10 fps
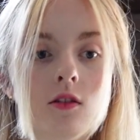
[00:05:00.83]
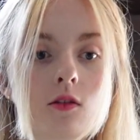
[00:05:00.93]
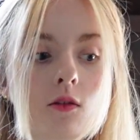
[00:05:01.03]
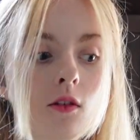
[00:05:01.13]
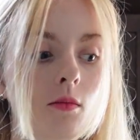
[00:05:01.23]
the
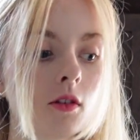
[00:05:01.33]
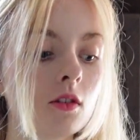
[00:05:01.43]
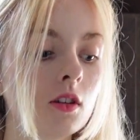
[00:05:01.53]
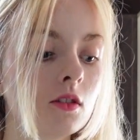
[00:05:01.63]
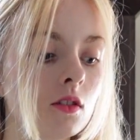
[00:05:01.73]
tulip
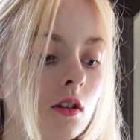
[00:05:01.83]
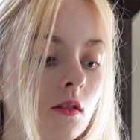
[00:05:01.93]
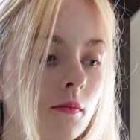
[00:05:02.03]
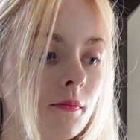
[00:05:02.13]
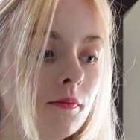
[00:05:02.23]
cookies on.
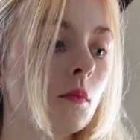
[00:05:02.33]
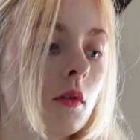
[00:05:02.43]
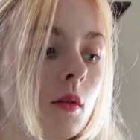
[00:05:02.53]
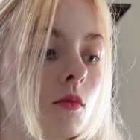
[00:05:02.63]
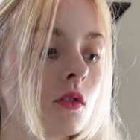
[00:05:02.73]

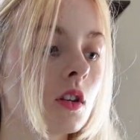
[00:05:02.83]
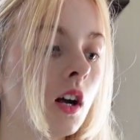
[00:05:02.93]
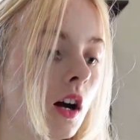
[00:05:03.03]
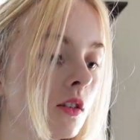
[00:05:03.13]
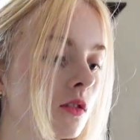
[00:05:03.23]
But I'm just
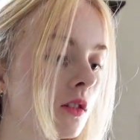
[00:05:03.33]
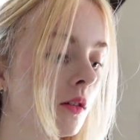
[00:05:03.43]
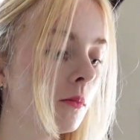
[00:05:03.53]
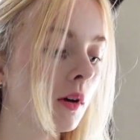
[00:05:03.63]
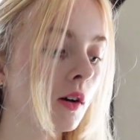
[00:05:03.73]
gonna add
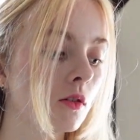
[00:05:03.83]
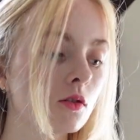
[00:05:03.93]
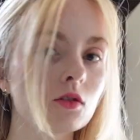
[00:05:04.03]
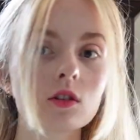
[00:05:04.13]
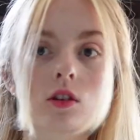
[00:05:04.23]
some powdered
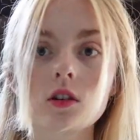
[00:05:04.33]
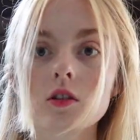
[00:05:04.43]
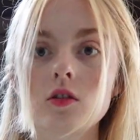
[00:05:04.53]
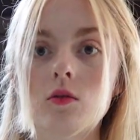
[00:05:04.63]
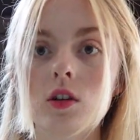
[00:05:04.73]
sugar
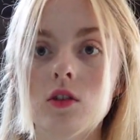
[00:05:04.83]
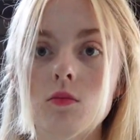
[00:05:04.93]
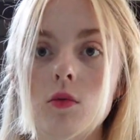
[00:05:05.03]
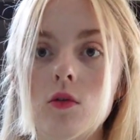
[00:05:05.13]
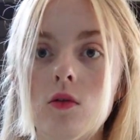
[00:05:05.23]
to
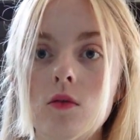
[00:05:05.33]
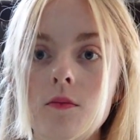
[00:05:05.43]
each bowl.